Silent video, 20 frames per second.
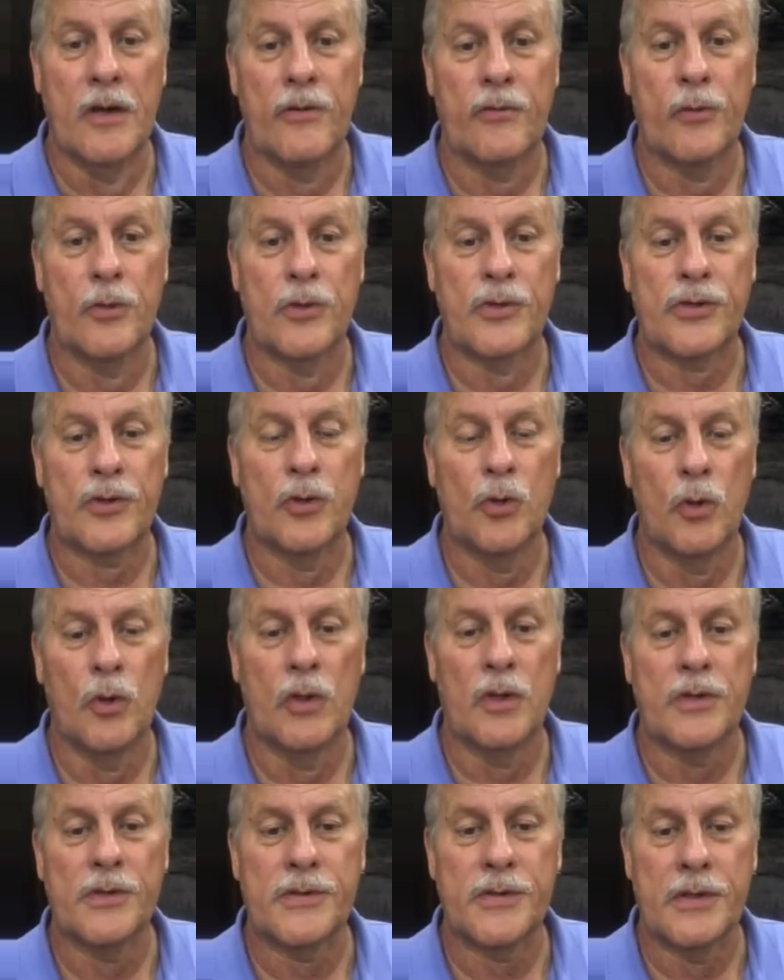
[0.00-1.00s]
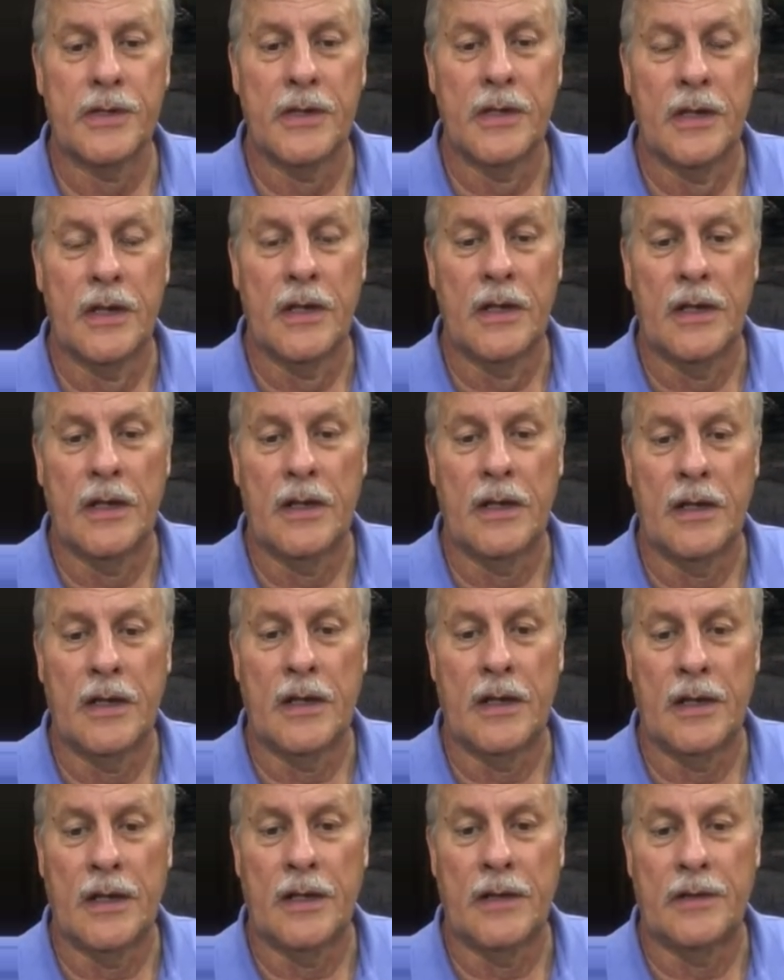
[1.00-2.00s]
through schools
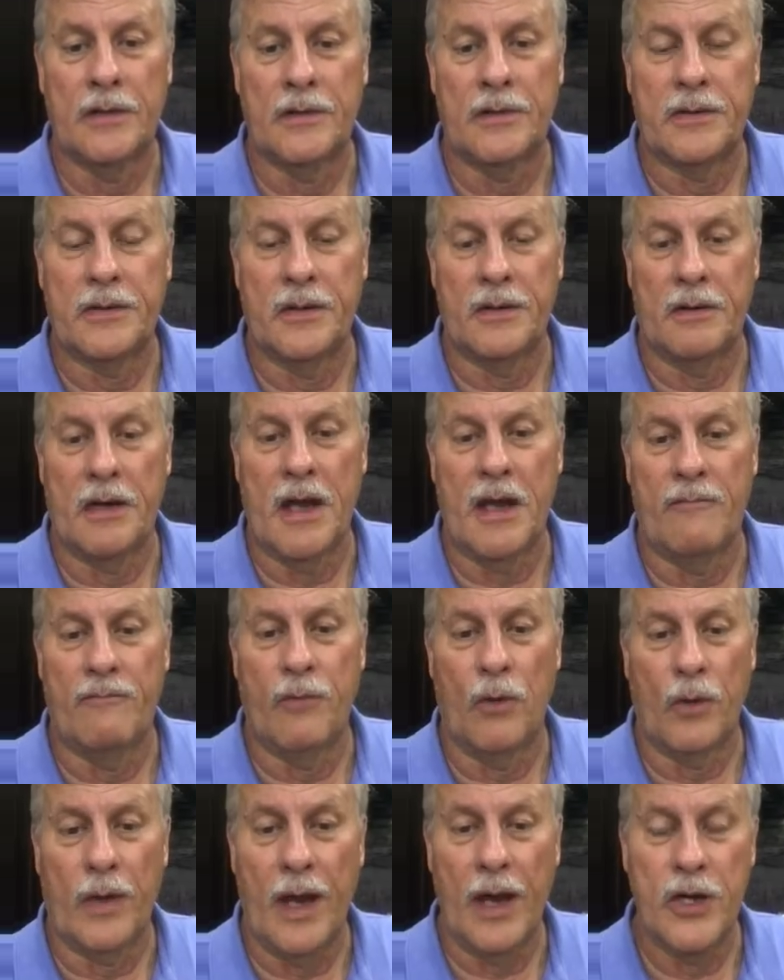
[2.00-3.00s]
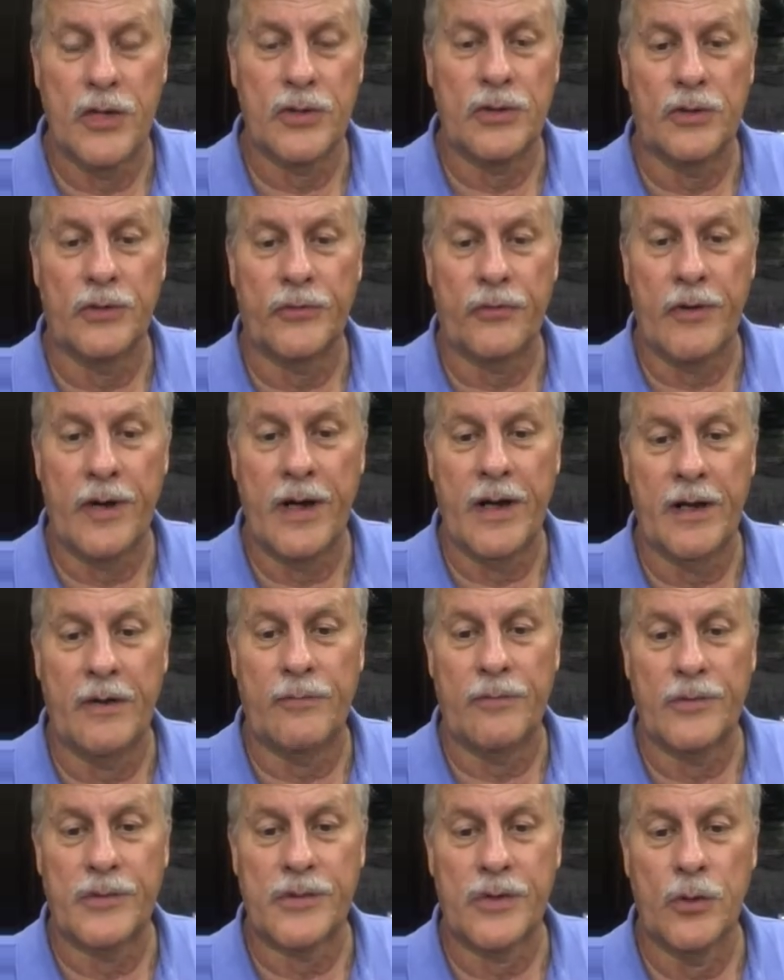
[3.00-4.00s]
to have vocational training
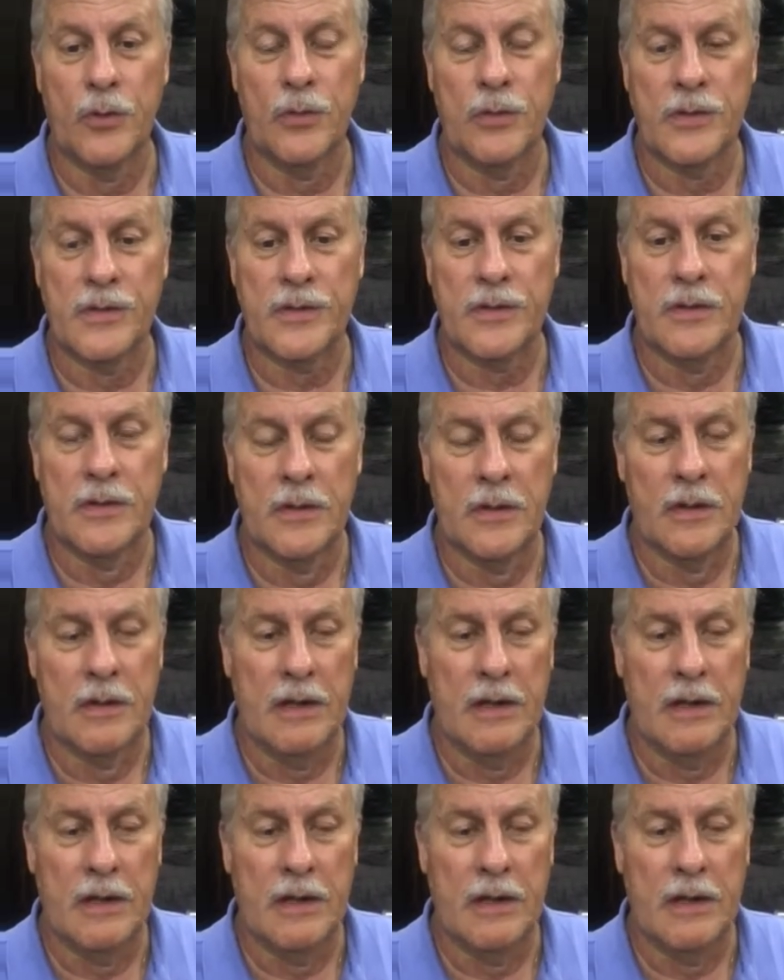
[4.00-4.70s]
for students,